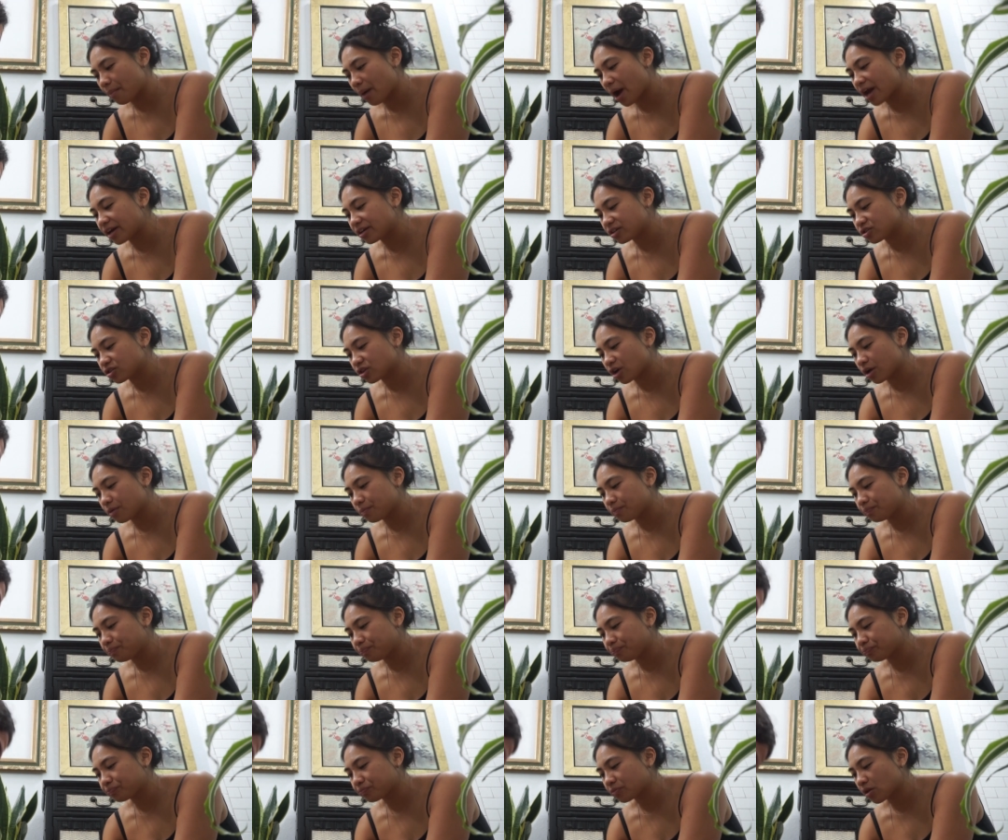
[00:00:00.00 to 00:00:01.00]
mine is good.
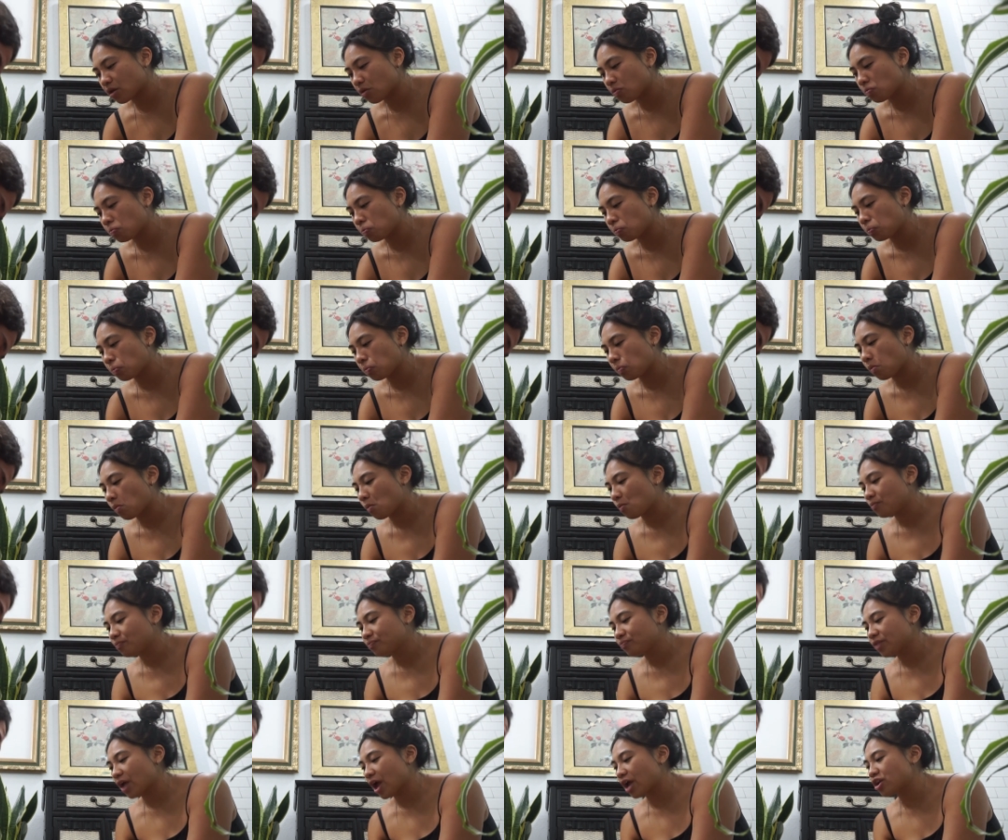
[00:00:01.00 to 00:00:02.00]

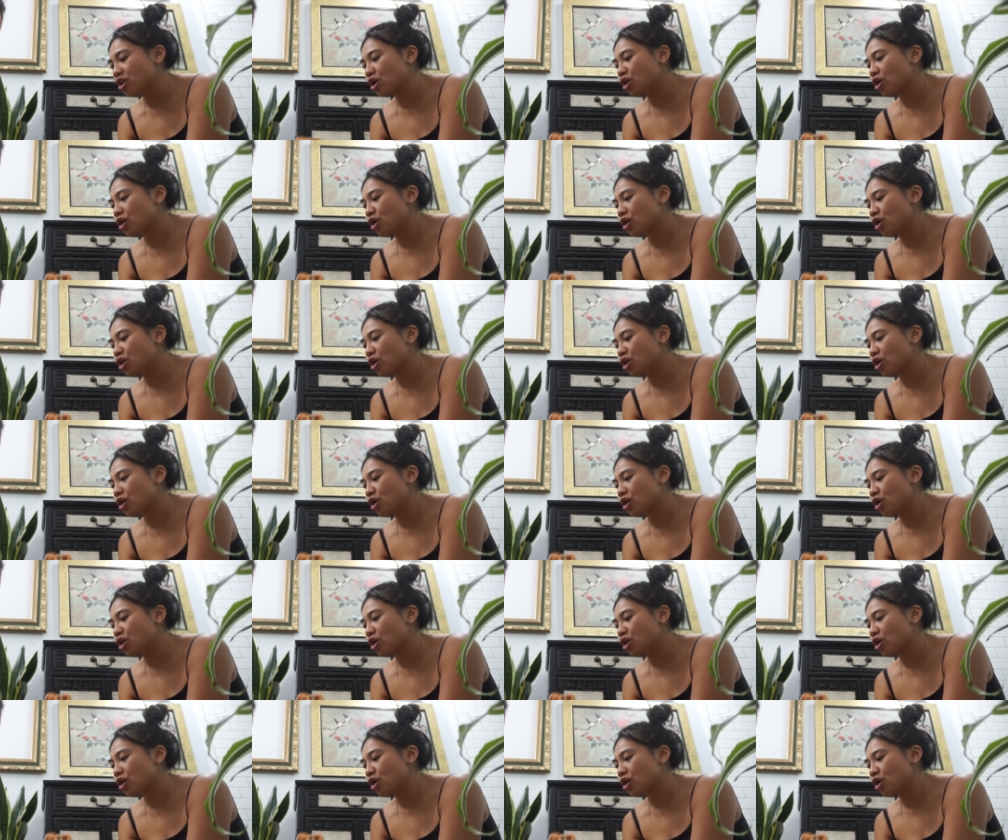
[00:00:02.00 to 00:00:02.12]
Also, I